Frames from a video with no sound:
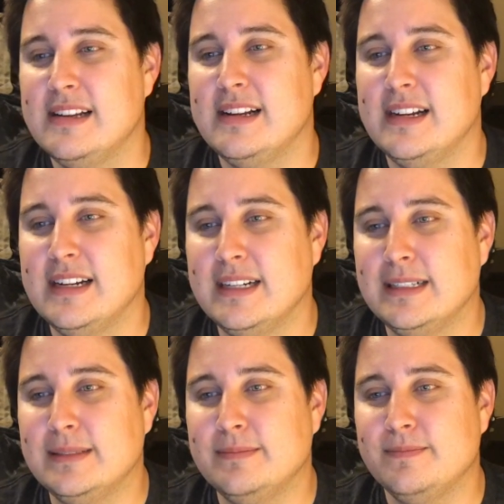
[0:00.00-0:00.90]

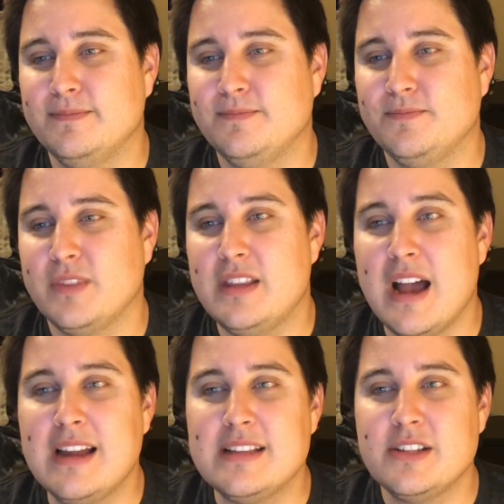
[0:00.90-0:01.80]

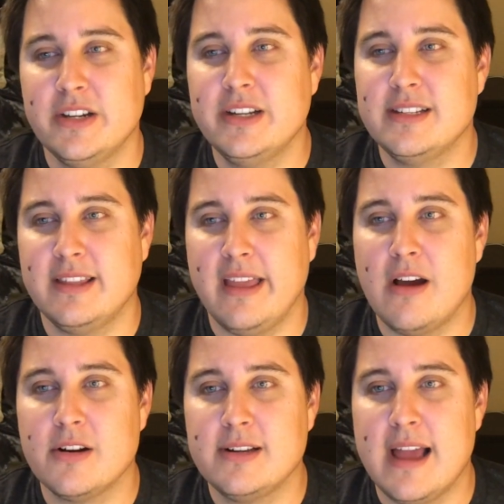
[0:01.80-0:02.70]
Not as good as the
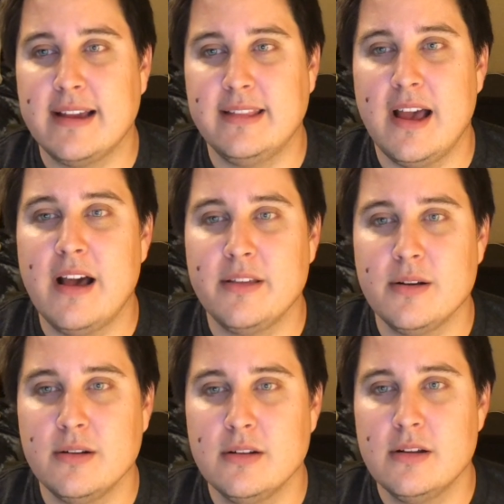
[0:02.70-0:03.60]
counter attack in the
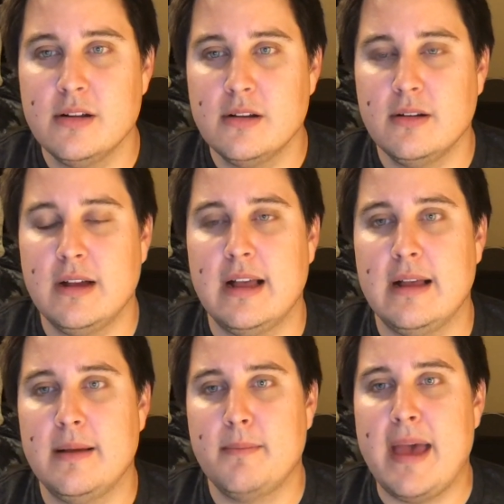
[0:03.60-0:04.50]
other
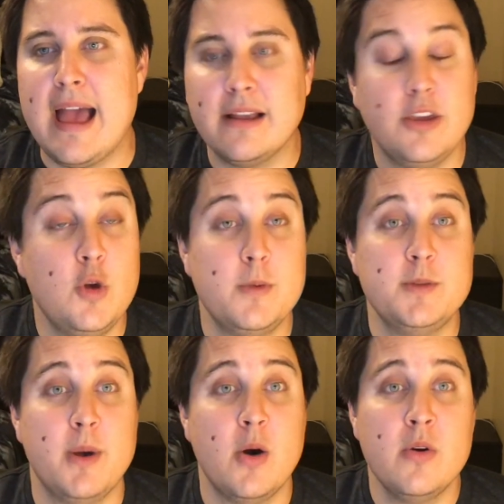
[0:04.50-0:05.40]
pack,
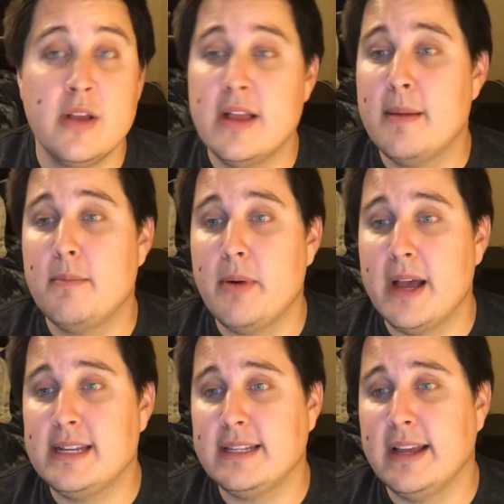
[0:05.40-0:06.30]
Cupid's Bow,
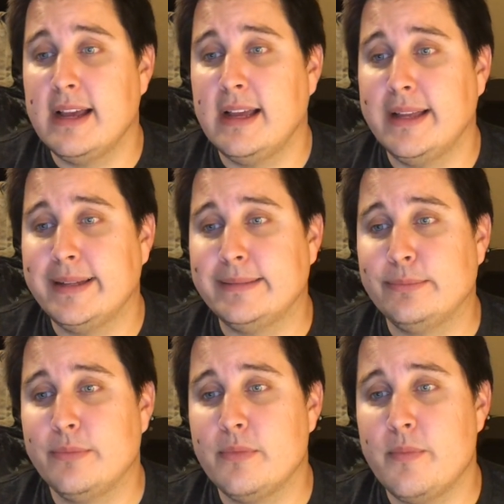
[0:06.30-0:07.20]
but
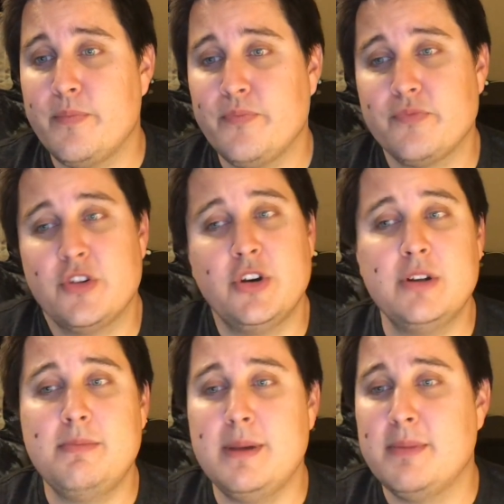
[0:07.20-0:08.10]

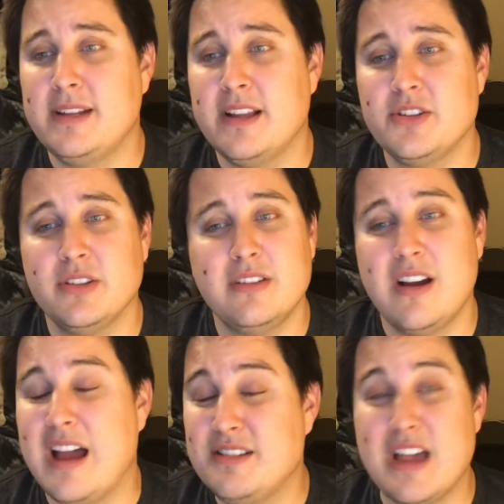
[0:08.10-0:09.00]
could be potential.
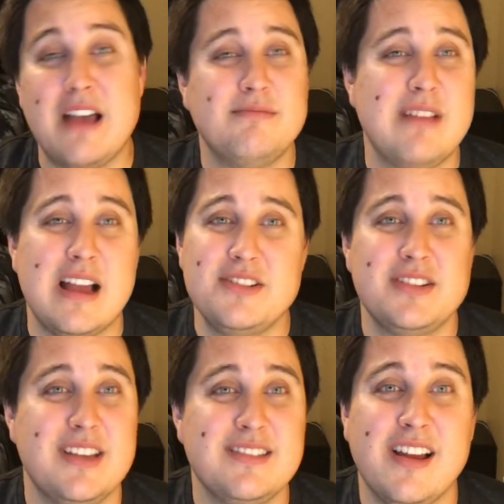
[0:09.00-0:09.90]
No, I just
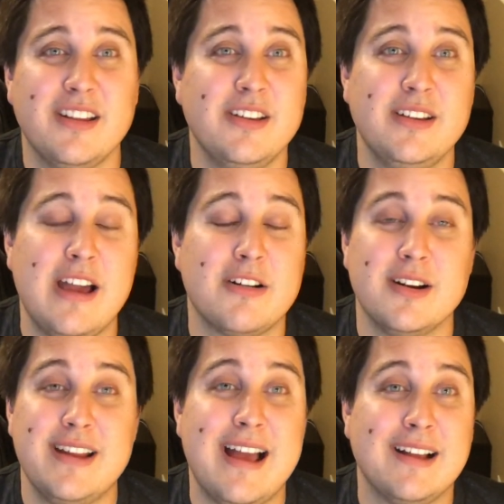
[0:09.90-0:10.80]
say it's not a good counter
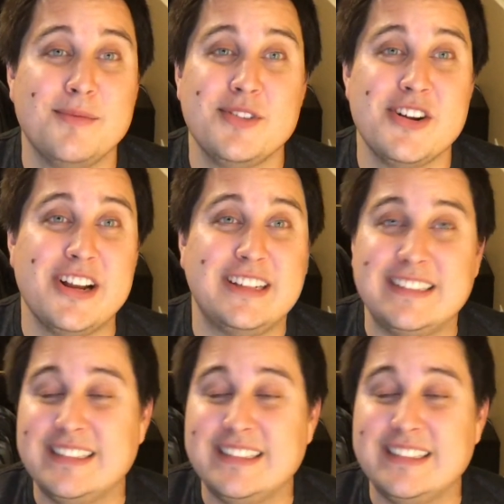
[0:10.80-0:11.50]
attack. I'm sorry.